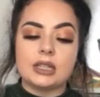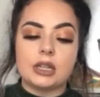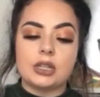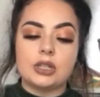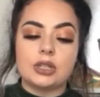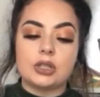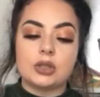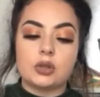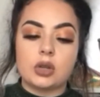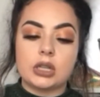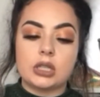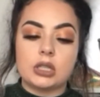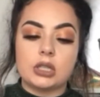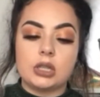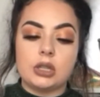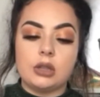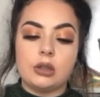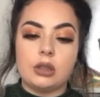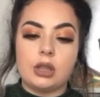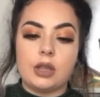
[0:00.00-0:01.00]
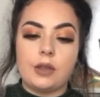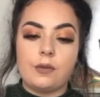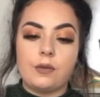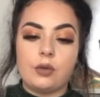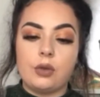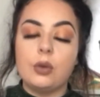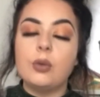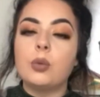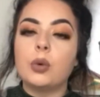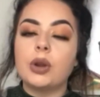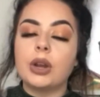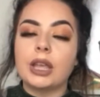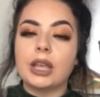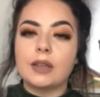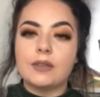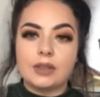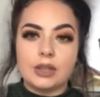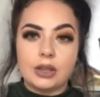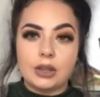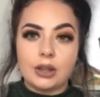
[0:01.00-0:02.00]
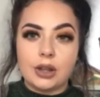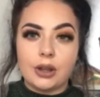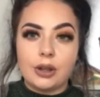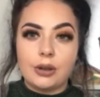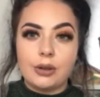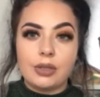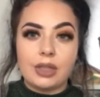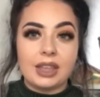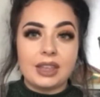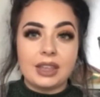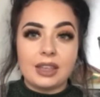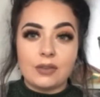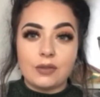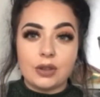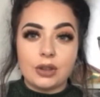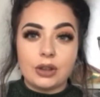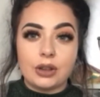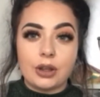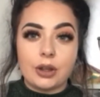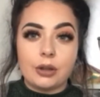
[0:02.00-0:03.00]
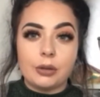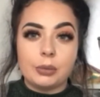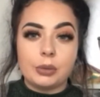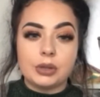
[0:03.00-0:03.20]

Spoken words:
I just stress to you that if you want to give it a go, then give it a go,